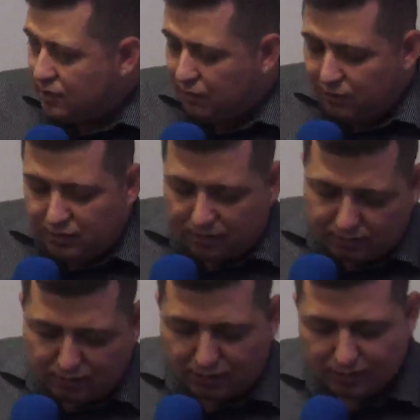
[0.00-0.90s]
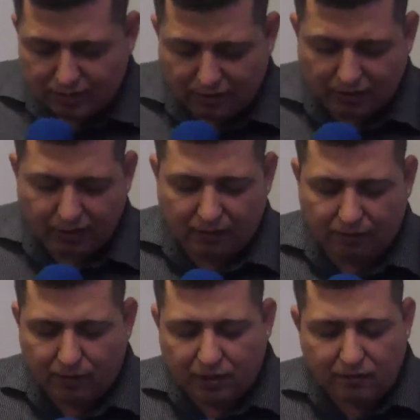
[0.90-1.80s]
TV shows and things like
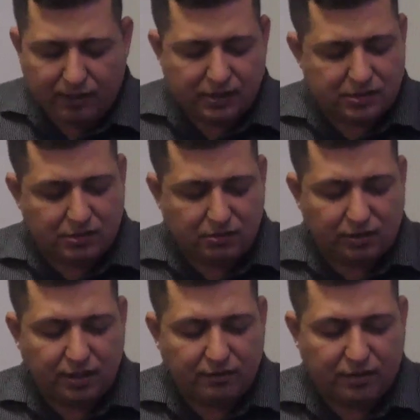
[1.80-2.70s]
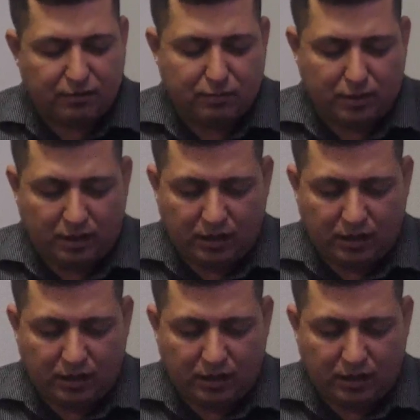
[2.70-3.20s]
that, what advice do you give them?